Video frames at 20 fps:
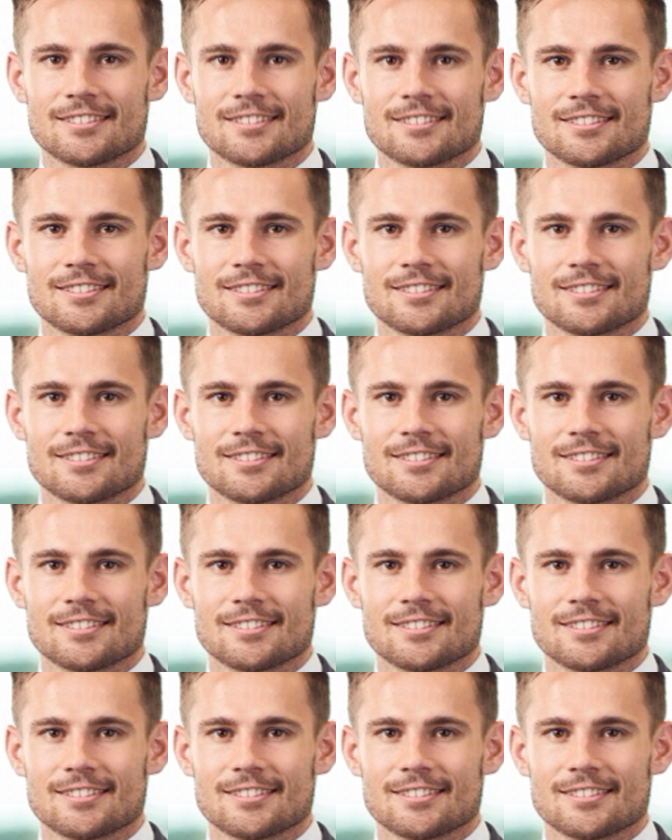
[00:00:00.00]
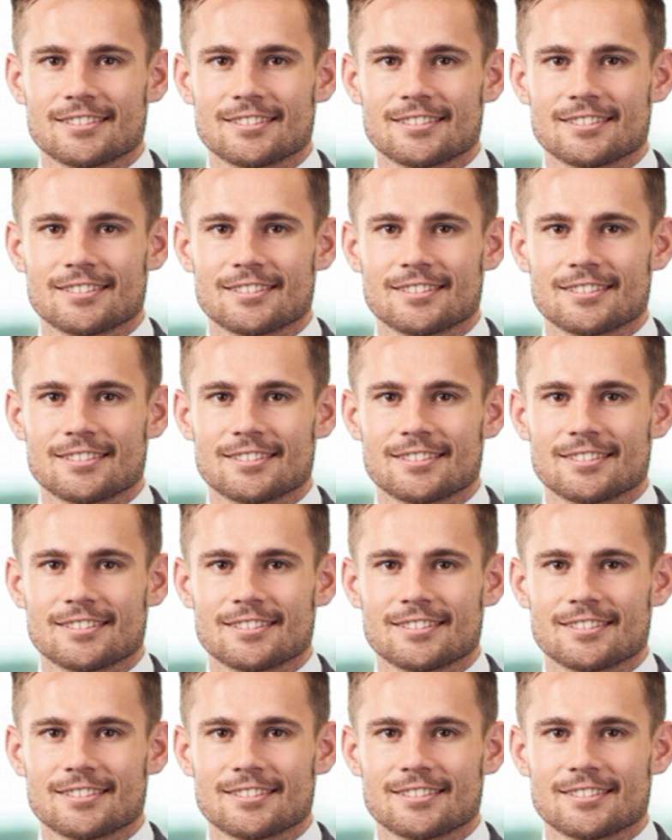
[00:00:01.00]

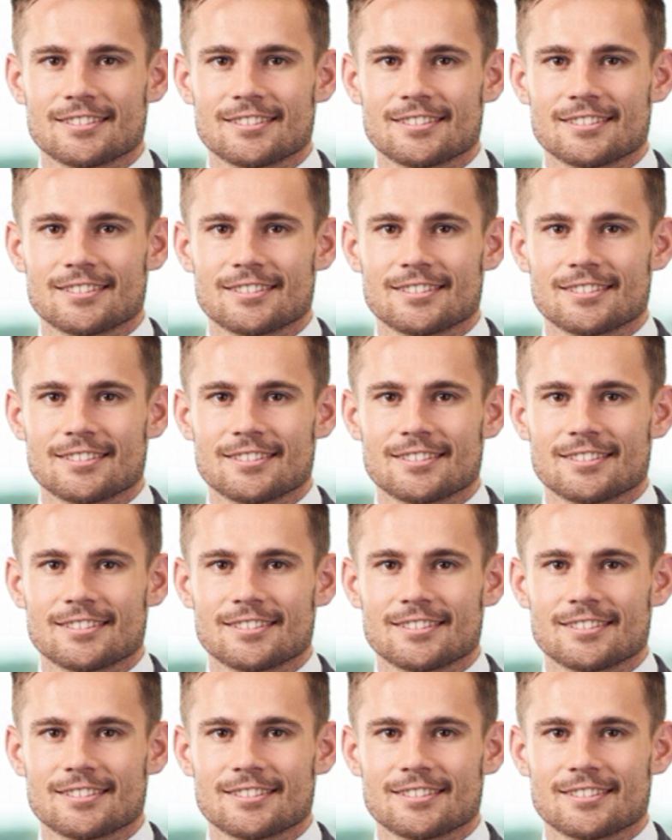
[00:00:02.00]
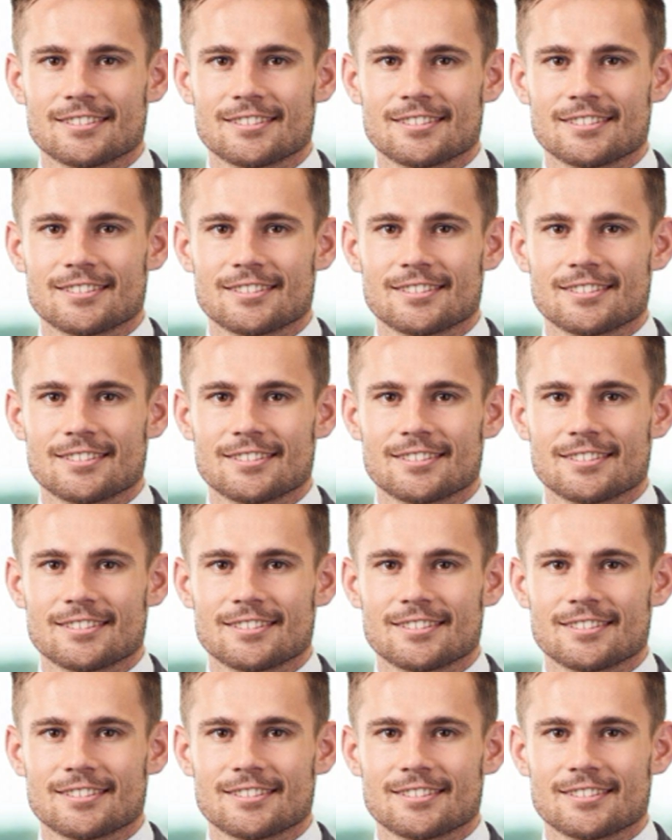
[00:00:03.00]

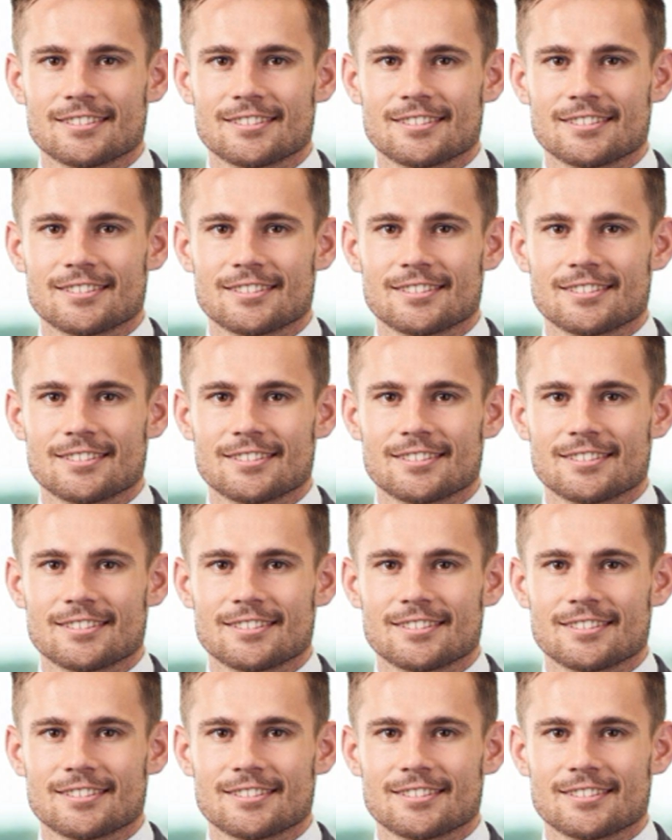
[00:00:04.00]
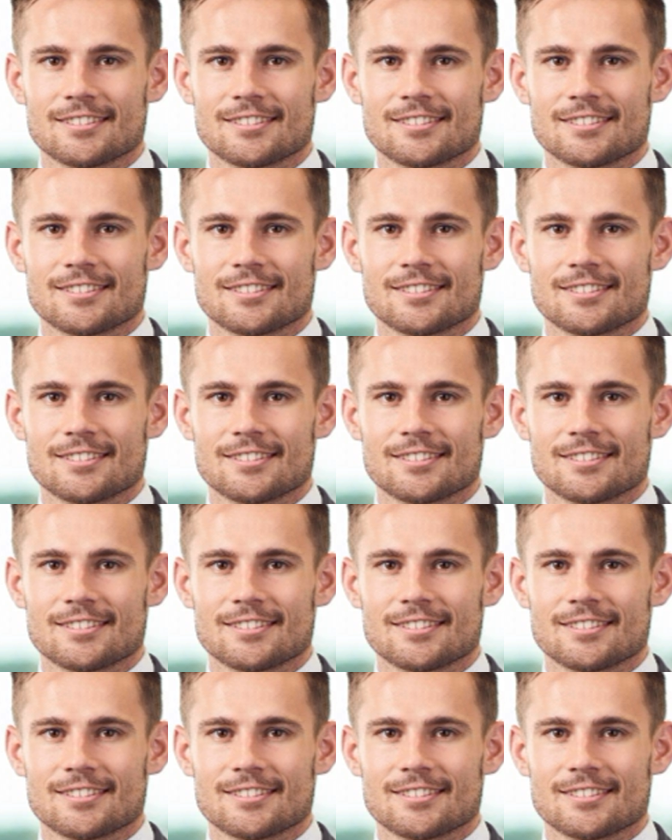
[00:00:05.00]

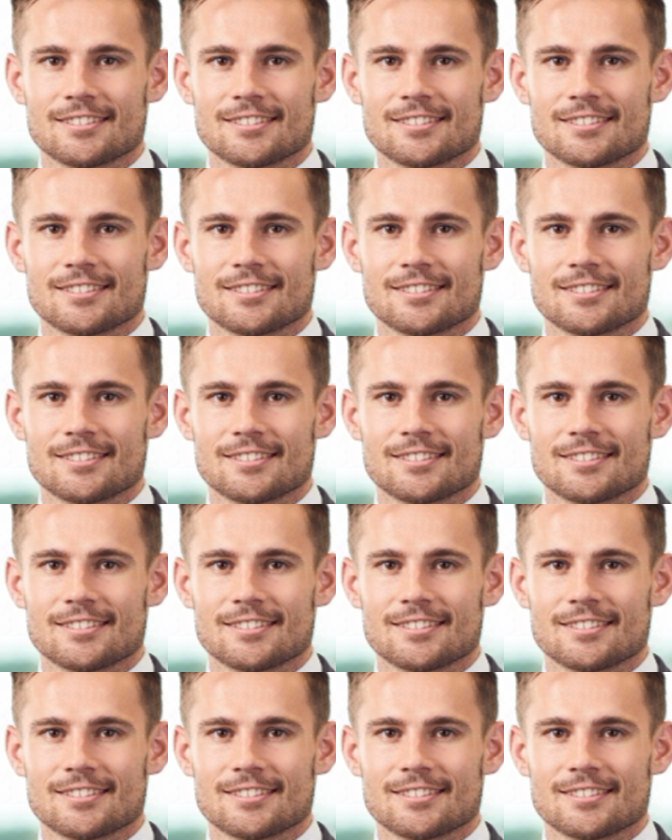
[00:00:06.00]
The face doesn't move, so there is nothing to read.